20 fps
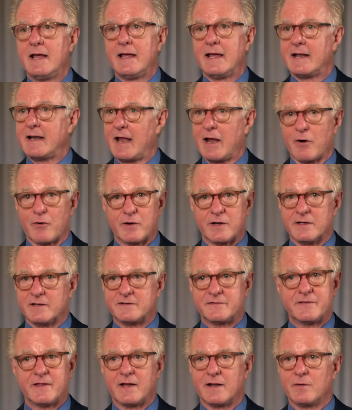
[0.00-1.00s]
in
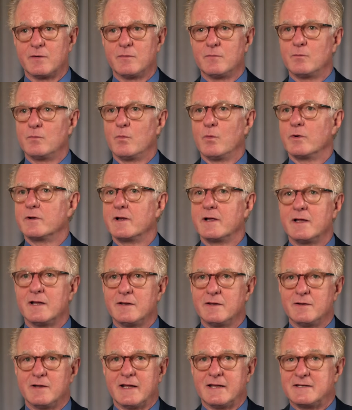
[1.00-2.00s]
areas that
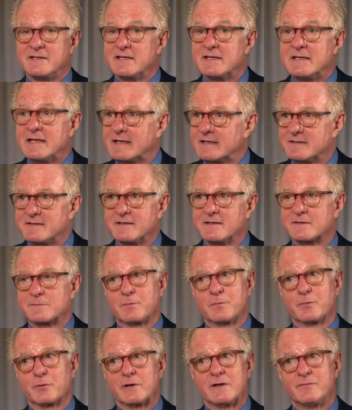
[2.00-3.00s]
it didn't exist
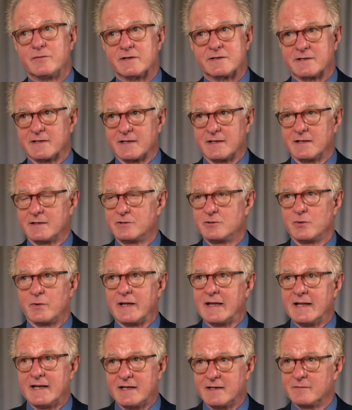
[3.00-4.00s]
previously to
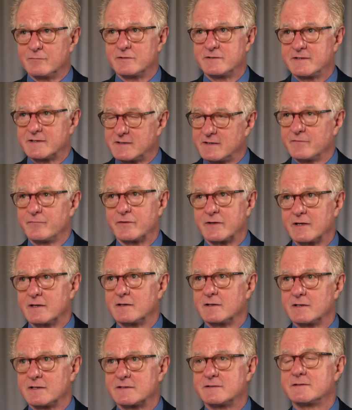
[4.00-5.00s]
any
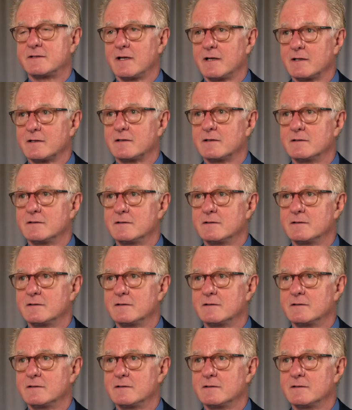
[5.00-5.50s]
significant extent.